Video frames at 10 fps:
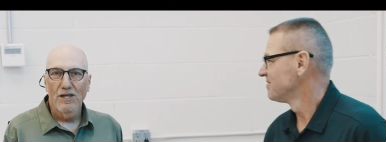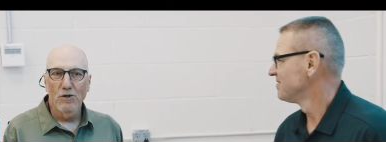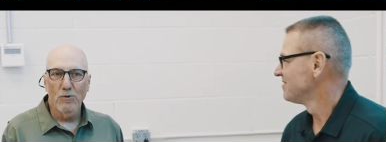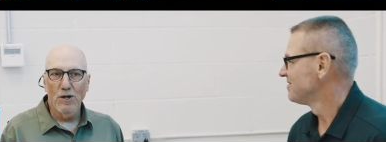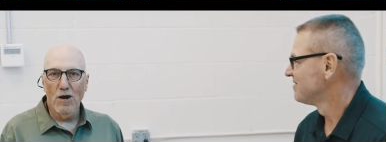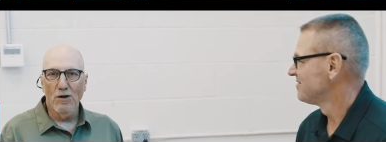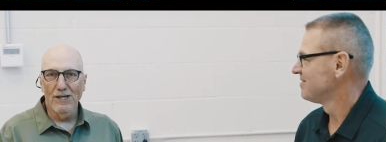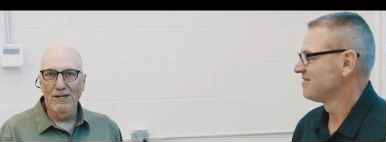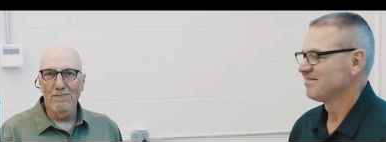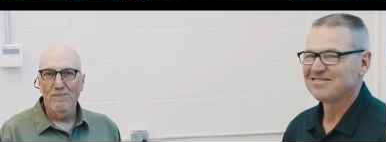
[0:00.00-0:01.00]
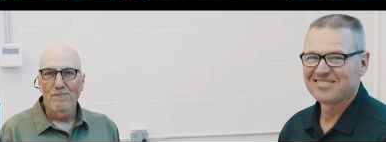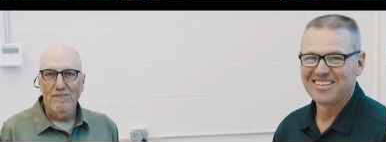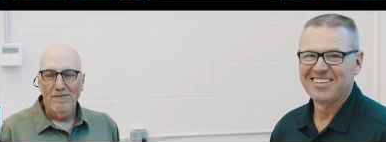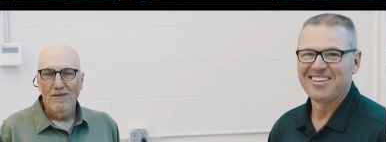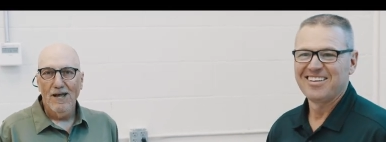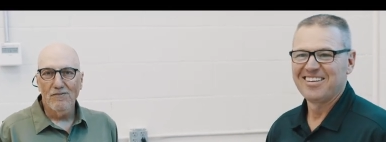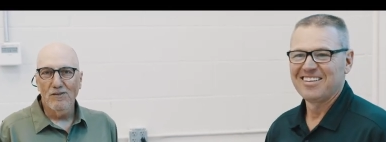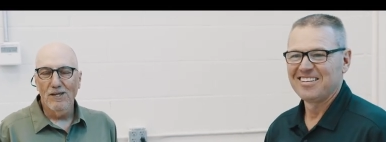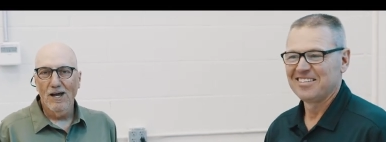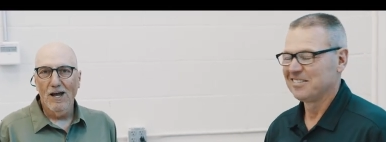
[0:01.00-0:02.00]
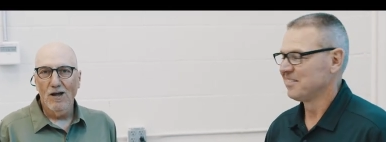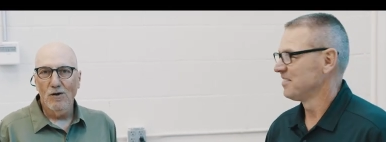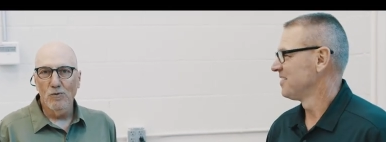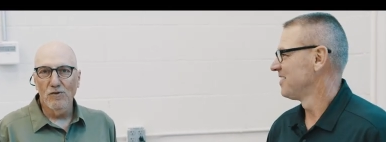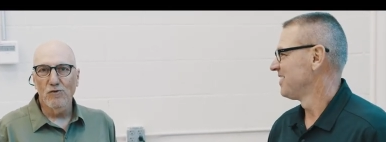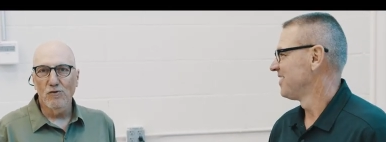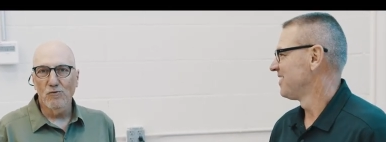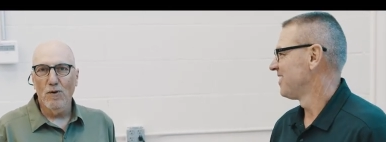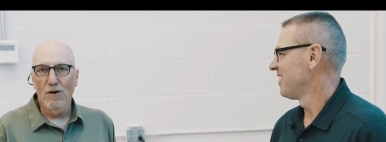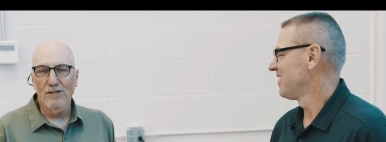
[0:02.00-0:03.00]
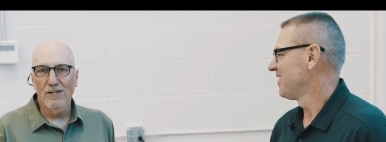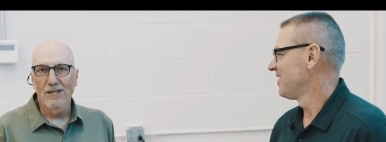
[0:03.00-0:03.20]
Speaker 1: here we are again at the uh, Research Park